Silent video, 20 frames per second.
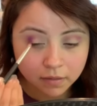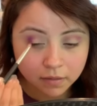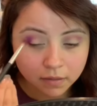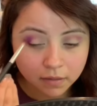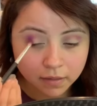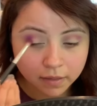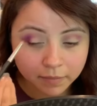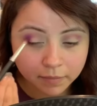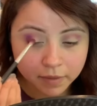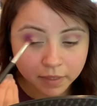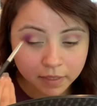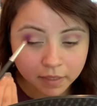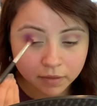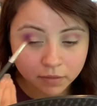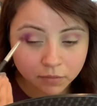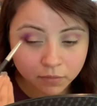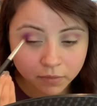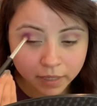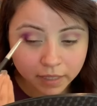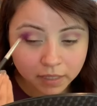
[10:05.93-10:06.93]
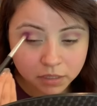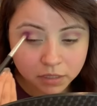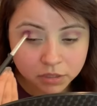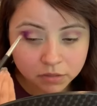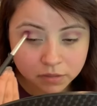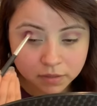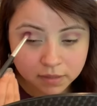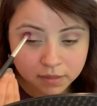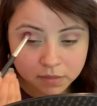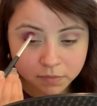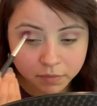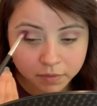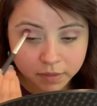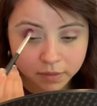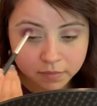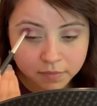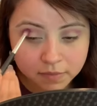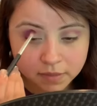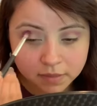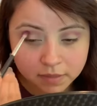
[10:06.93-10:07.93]
them get a rash or these
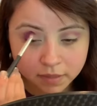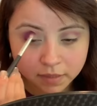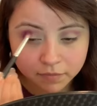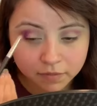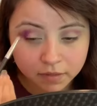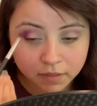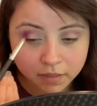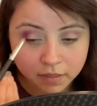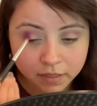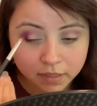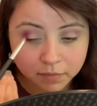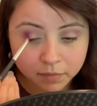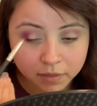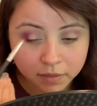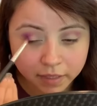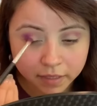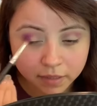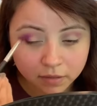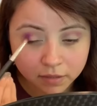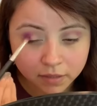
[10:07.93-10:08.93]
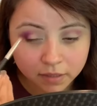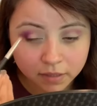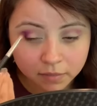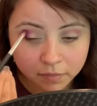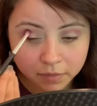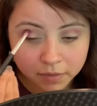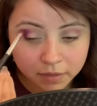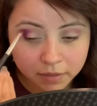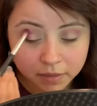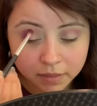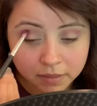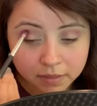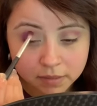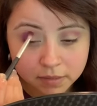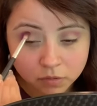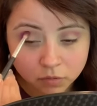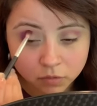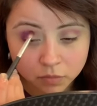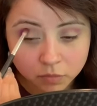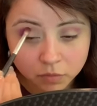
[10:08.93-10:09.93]
bumps, definitely keep an eye on it. But it is
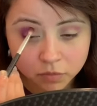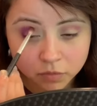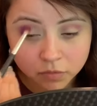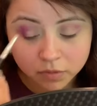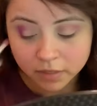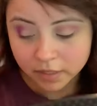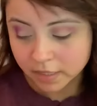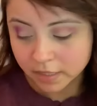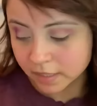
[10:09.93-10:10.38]
normal.